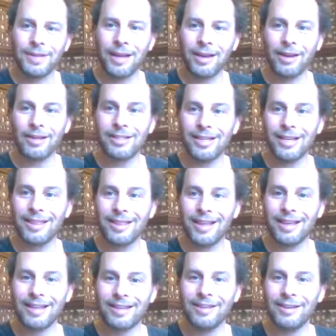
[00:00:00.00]
And I say
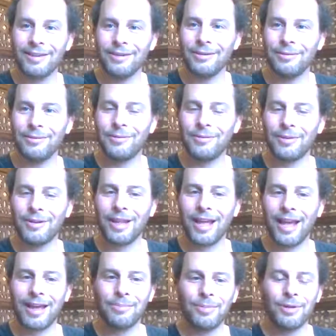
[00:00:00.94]
thank you for
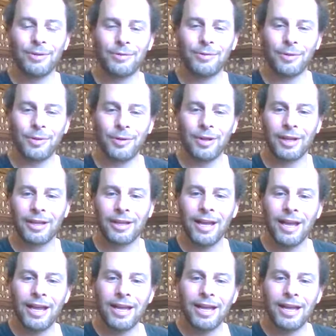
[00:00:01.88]
that beautiful thing.